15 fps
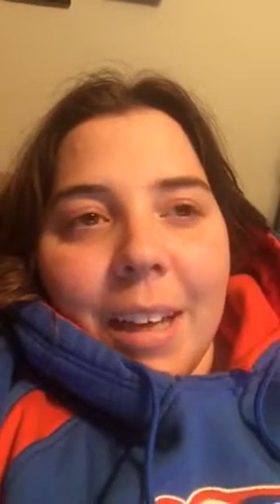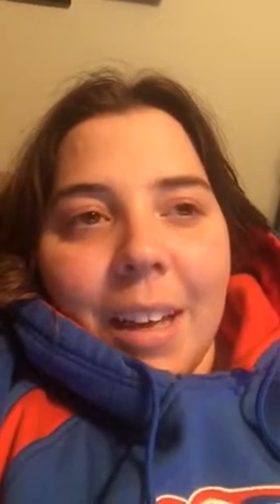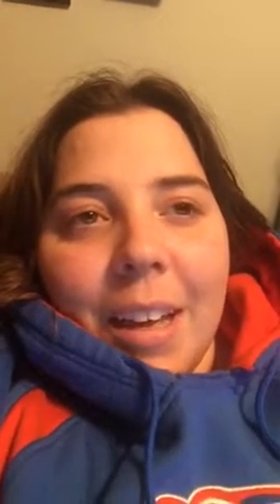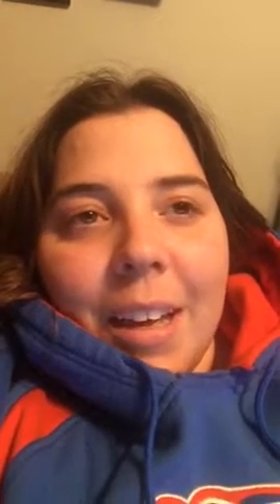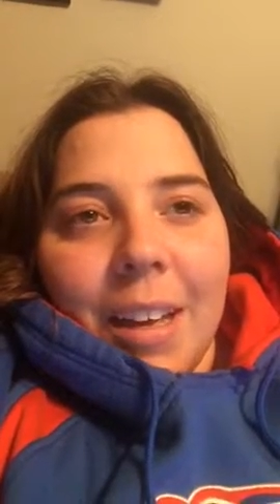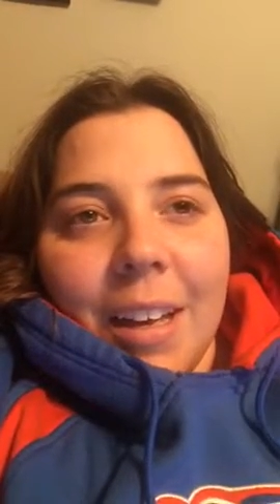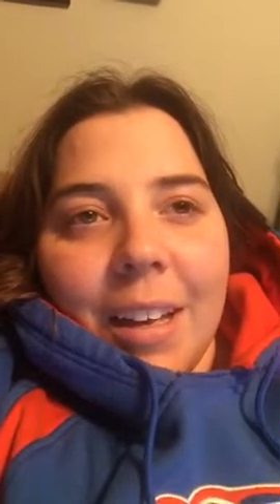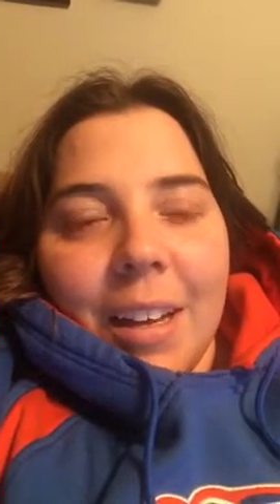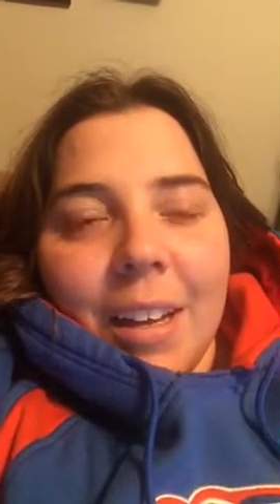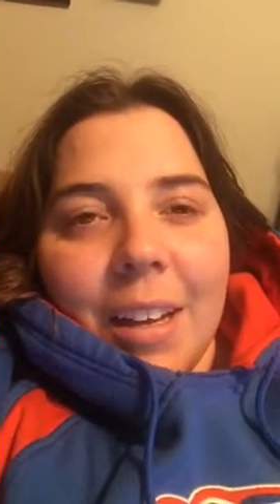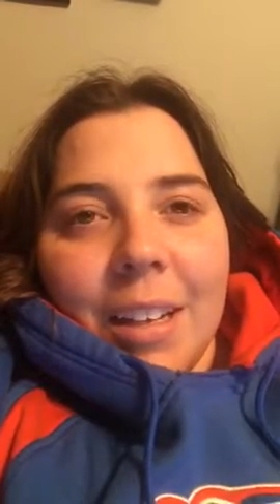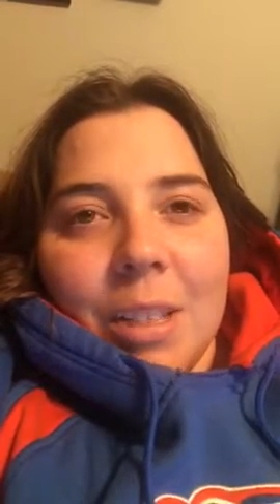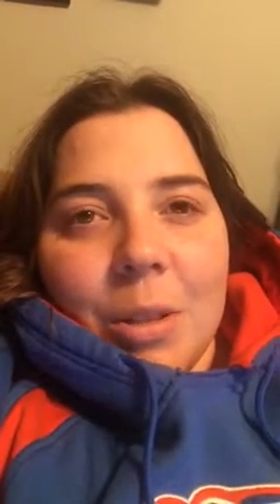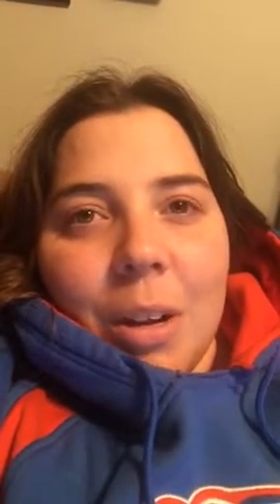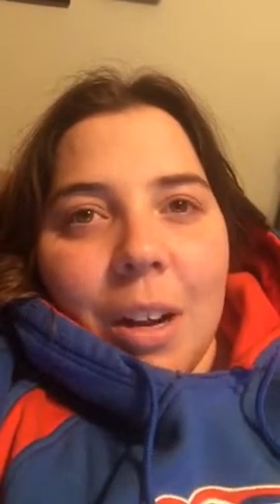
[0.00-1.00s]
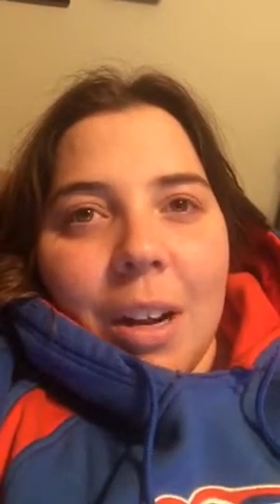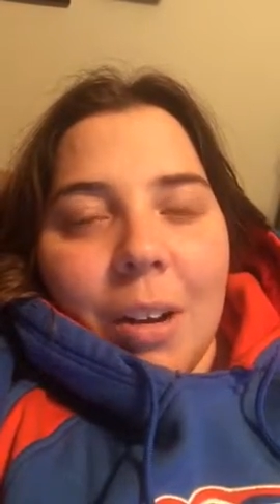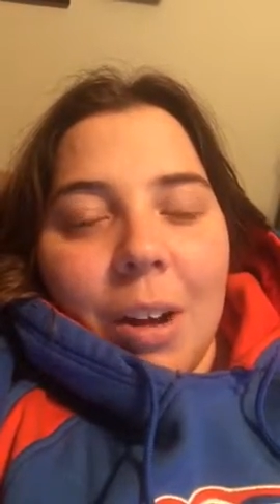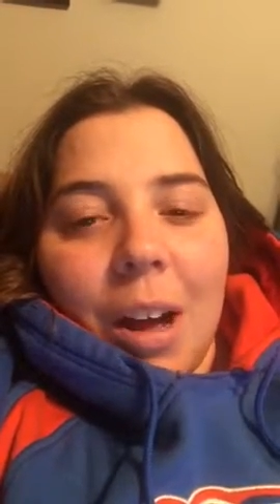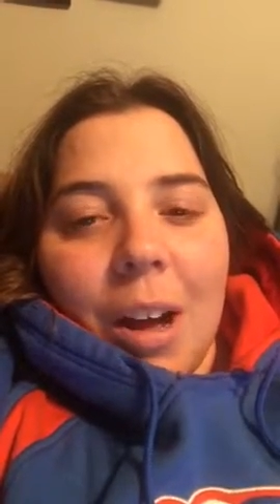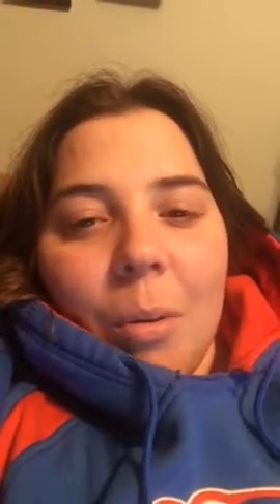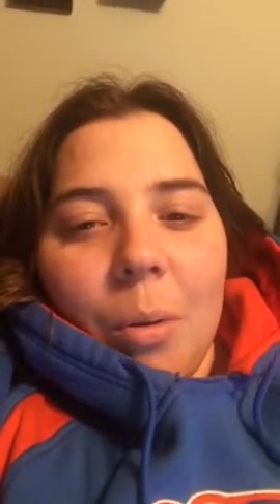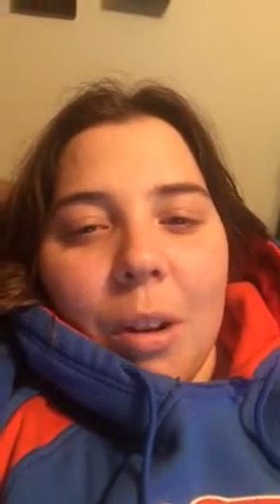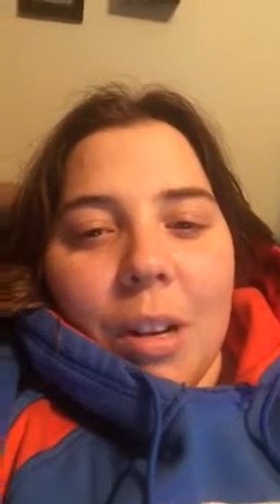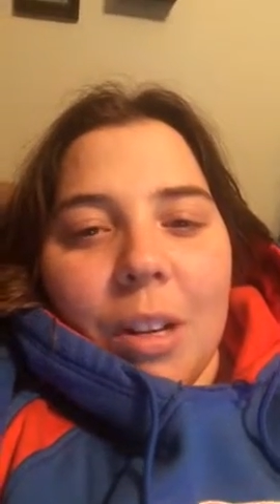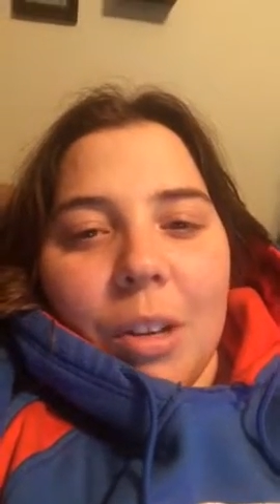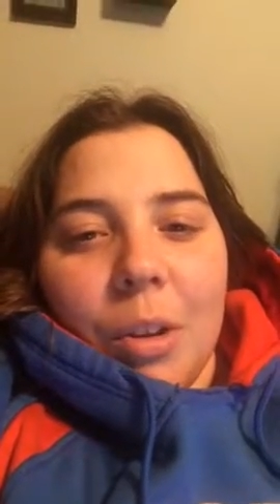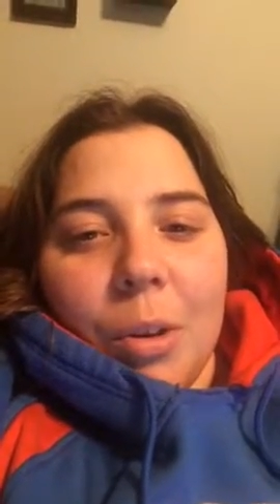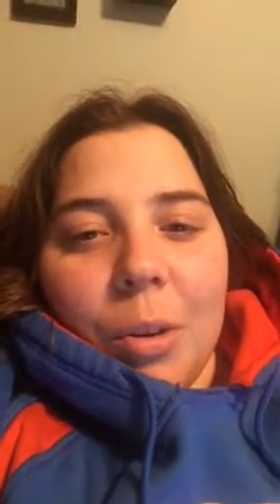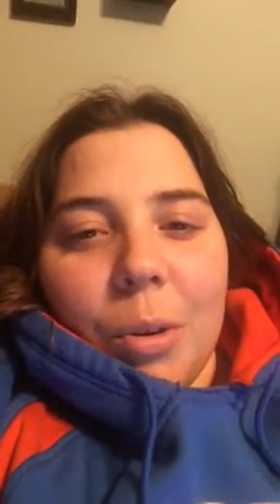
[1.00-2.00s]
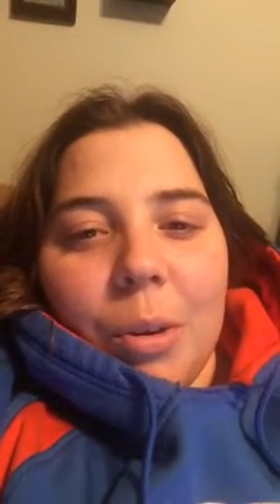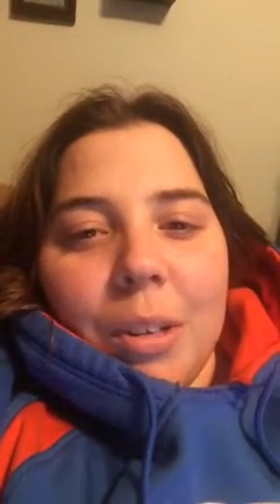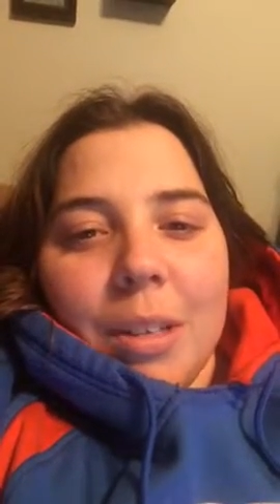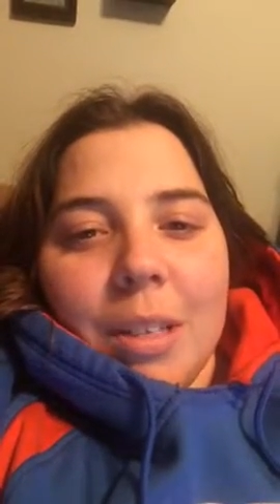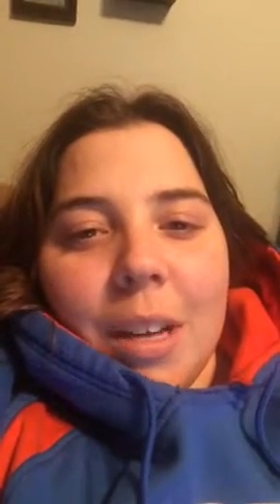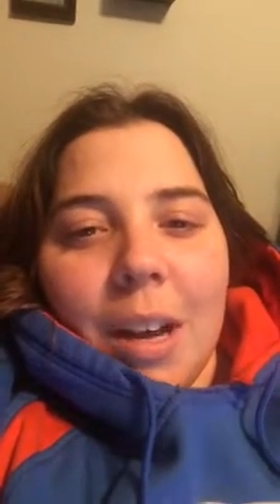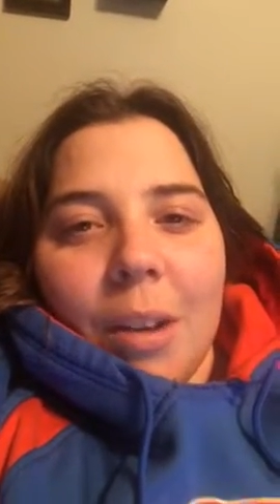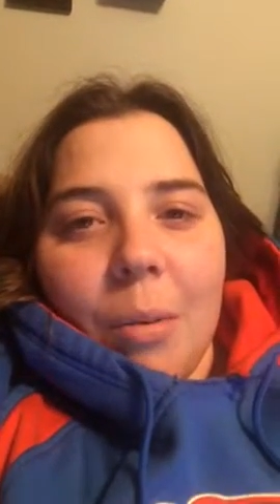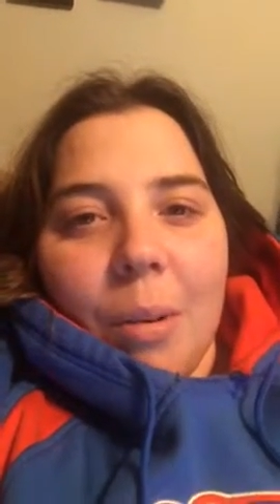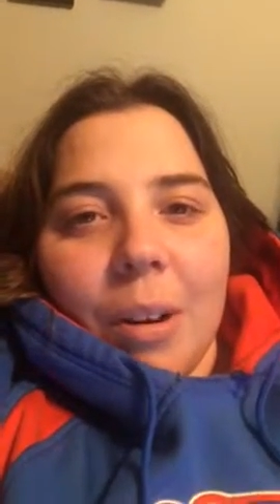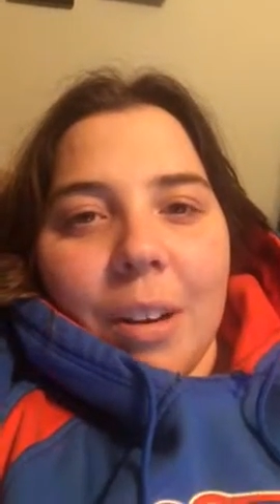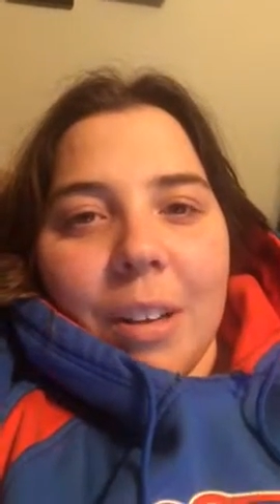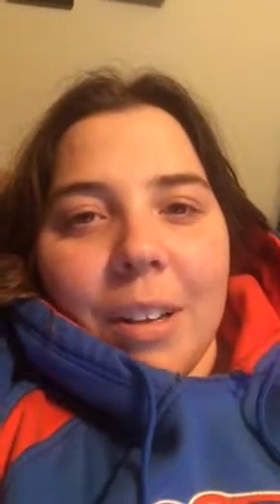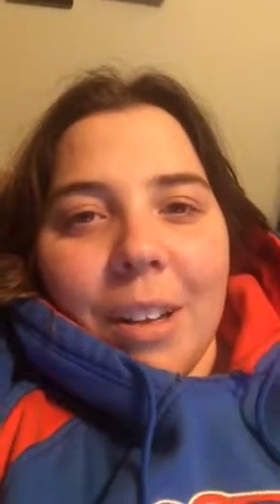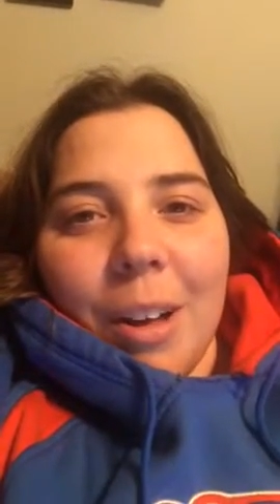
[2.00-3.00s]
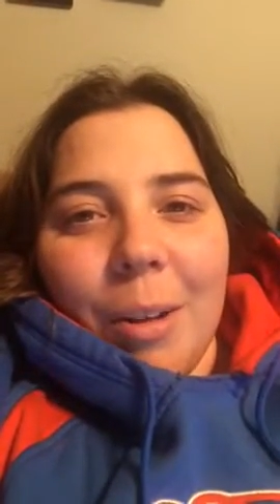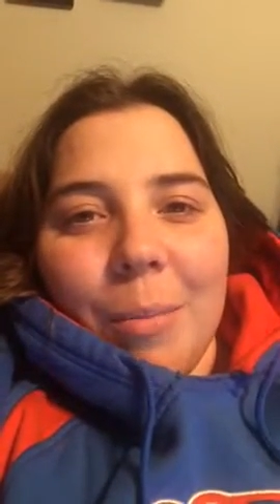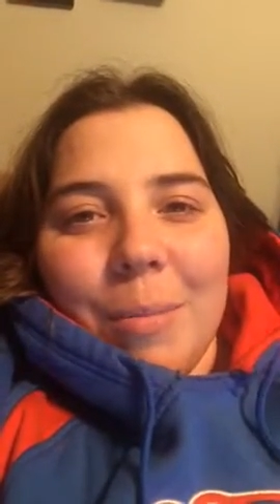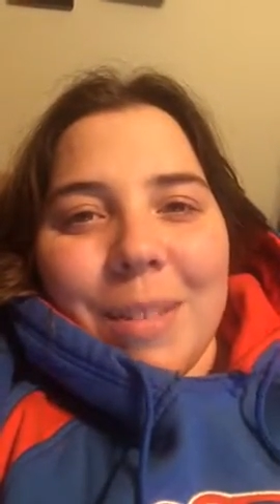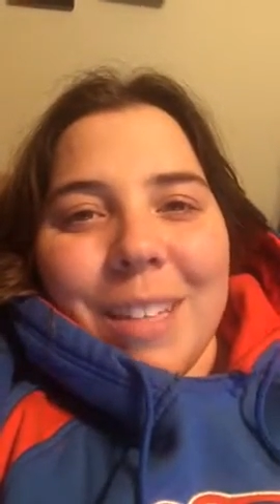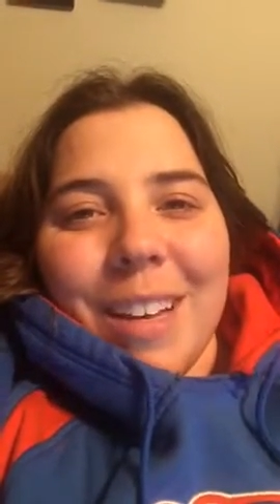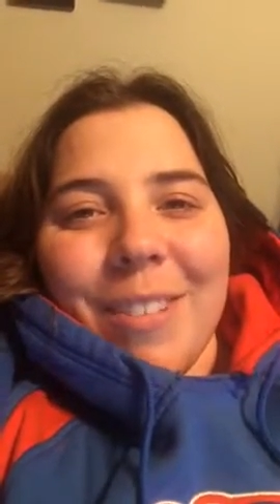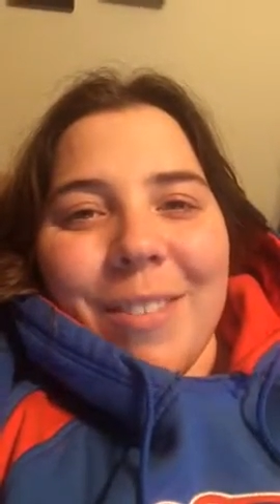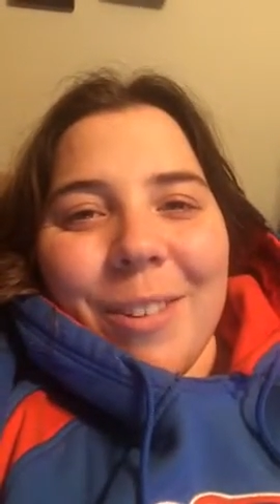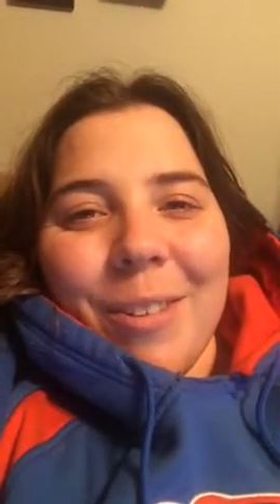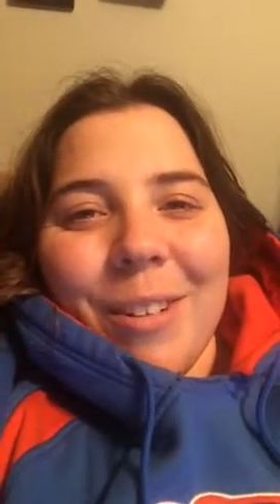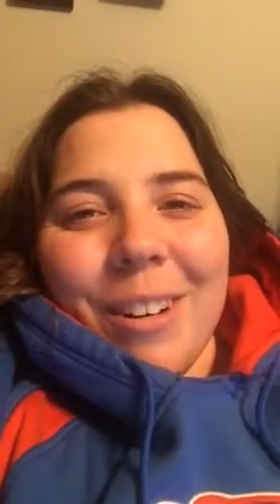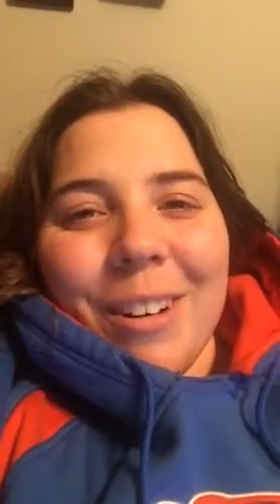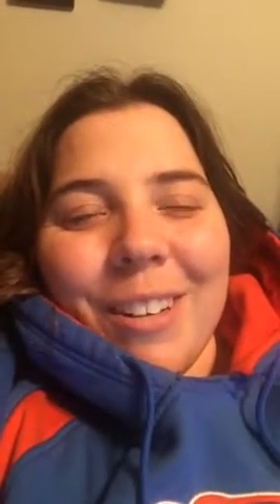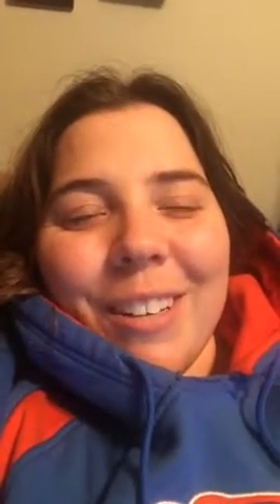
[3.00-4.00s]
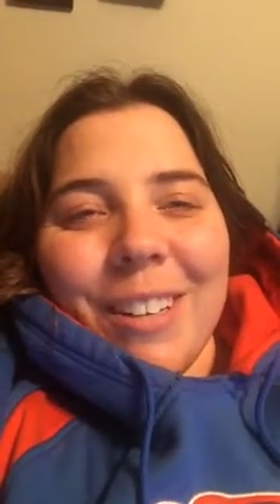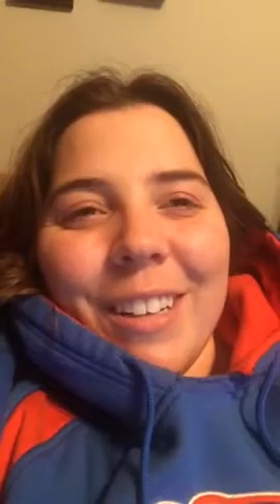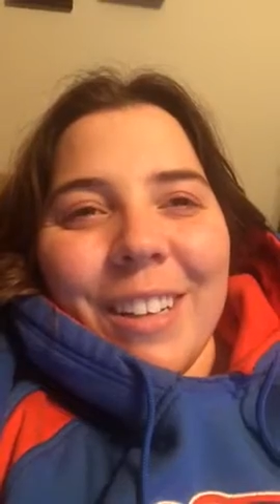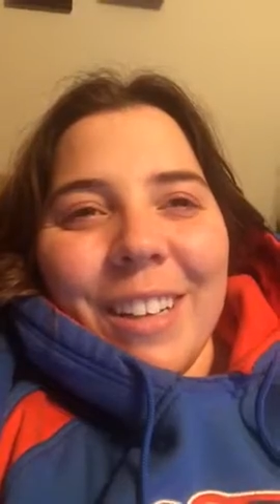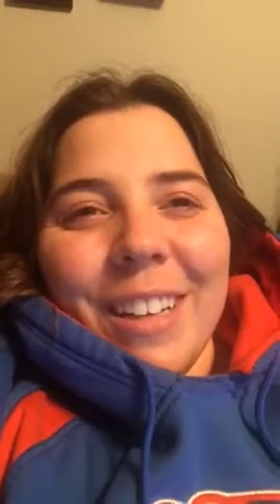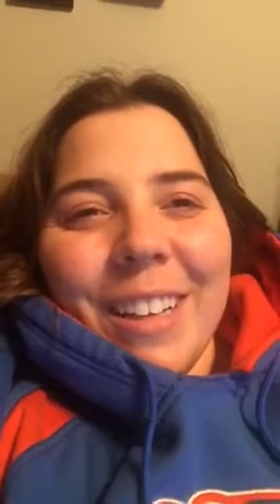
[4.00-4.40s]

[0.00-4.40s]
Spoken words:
And that's what I want to do, is I want to help save the world.